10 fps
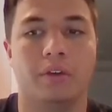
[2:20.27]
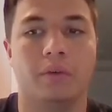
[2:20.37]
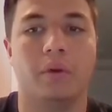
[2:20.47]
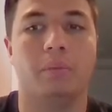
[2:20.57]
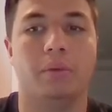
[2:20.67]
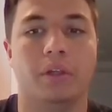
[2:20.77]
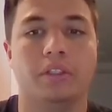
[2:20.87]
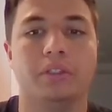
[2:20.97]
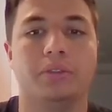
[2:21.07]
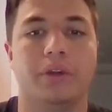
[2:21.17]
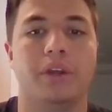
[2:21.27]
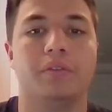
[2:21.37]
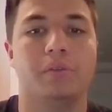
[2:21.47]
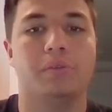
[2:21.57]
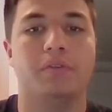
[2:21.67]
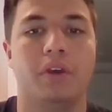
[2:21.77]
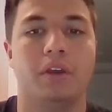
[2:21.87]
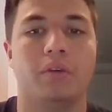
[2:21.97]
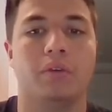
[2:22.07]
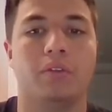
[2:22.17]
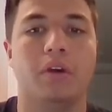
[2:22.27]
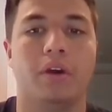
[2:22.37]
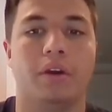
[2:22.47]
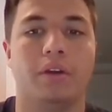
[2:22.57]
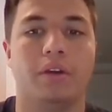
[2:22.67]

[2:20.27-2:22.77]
while blood is drained from a vein or the heart.